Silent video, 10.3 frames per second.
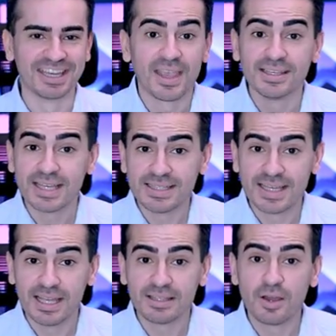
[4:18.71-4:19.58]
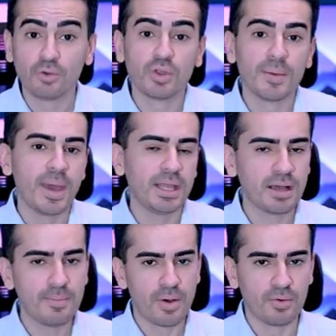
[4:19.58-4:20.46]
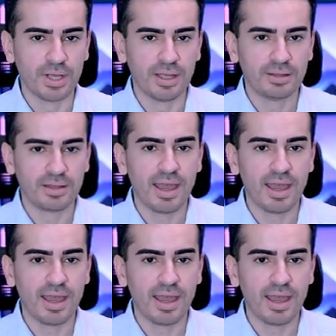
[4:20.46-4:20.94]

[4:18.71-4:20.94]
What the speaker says: As I said, go to the main component